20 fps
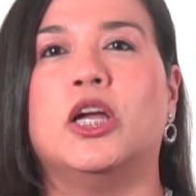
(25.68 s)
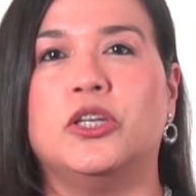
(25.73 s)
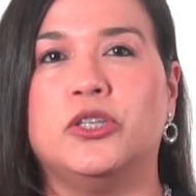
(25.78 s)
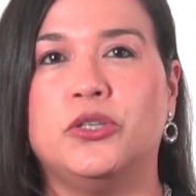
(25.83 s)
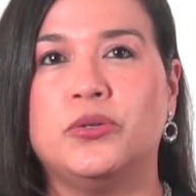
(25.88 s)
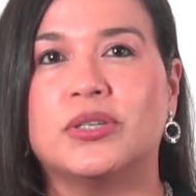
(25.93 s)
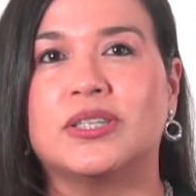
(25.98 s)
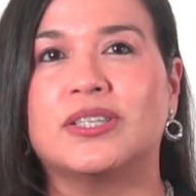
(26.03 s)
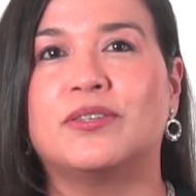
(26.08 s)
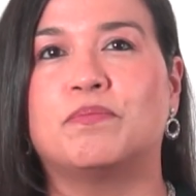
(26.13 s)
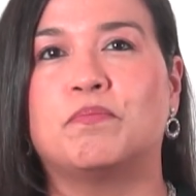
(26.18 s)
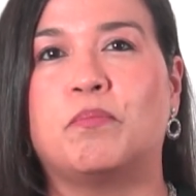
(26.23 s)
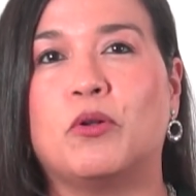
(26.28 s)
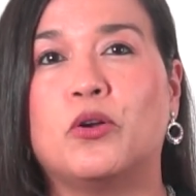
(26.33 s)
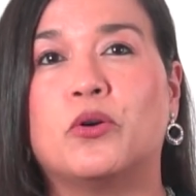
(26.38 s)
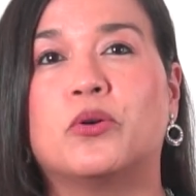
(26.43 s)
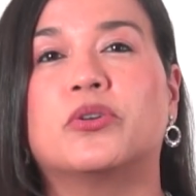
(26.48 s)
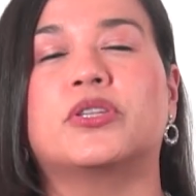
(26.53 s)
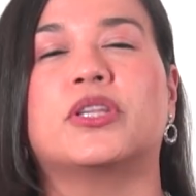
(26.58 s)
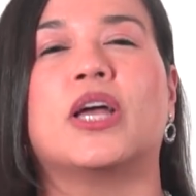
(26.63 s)
You
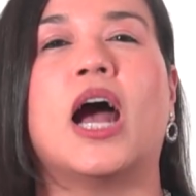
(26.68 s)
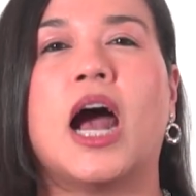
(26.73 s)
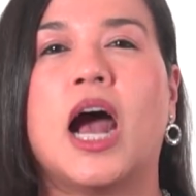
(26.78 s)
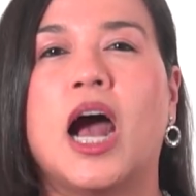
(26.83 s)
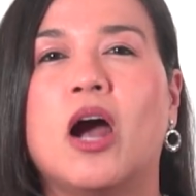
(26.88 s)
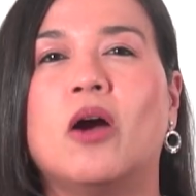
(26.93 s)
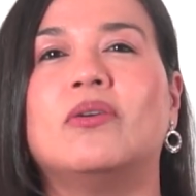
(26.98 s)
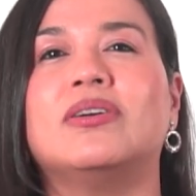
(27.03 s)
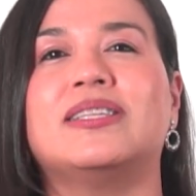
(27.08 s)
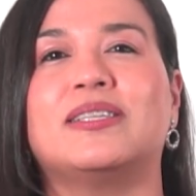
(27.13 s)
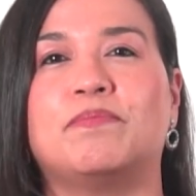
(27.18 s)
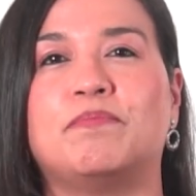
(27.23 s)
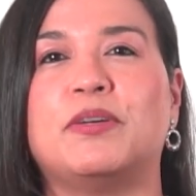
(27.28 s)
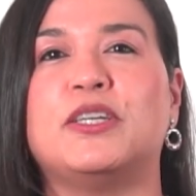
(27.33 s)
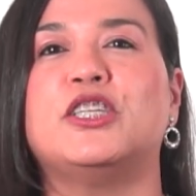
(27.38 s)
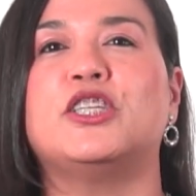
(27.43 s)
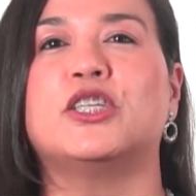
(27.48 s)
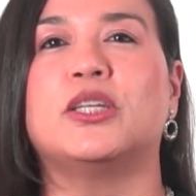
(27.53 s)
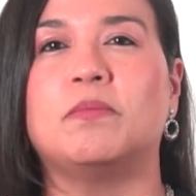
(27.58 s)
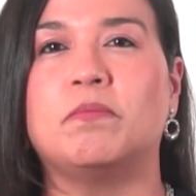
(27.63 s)
explored how
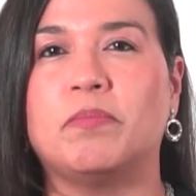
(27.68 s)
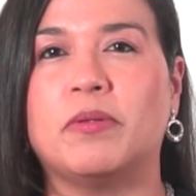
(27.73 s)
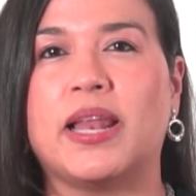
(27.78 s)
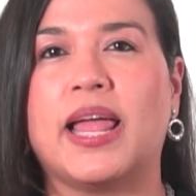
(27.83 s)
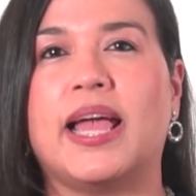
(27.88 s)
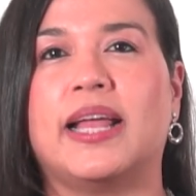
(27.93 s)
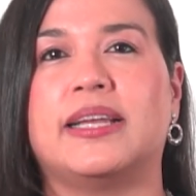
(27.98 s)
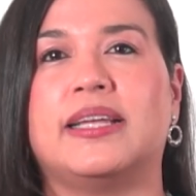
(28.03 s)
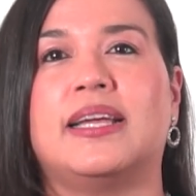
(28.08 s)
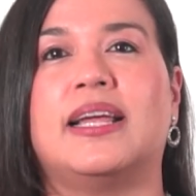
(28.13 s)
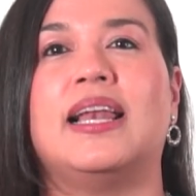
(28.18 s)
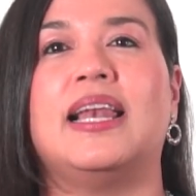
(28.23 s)
spatial planning